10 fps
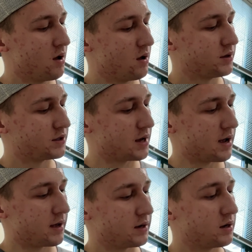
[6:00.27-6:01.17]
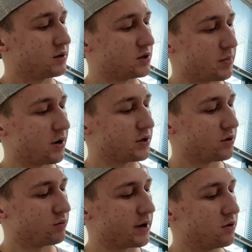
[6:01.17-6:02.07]
side, superior
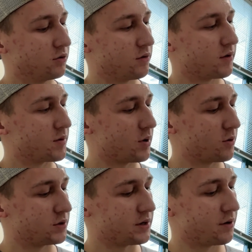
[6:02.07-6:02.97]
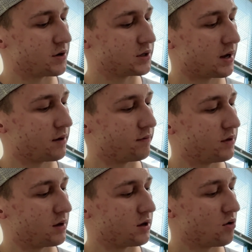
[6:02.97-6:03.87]
to the radial groove on the posterior side of
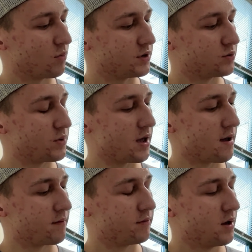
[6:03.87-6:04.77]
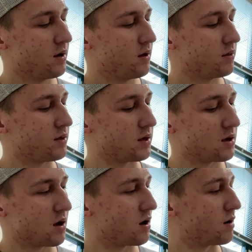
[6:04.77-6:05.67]
the humerus, we have
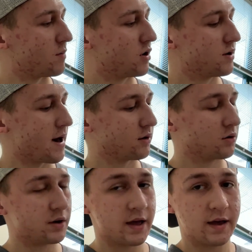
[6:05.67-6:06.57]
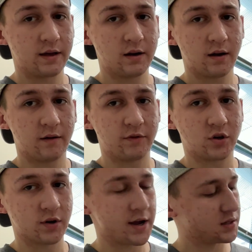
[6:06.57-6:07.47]
the lateral head of the
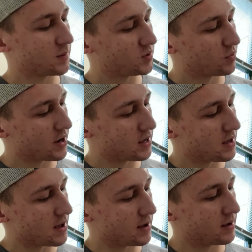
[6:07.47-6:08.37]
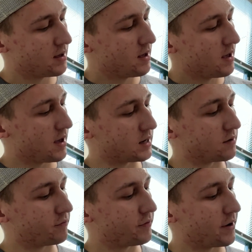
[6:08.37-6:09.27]
triceps brachii, and
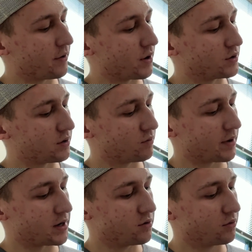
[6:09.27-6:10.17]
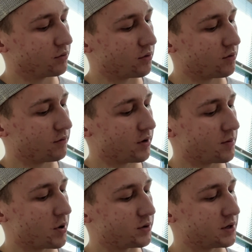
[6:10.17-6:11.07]
inferior to the radial groove on
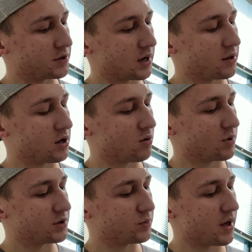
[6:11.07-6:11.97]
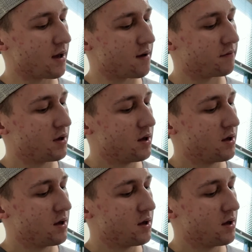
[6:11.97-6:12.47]
the posterior side of the humerus, we have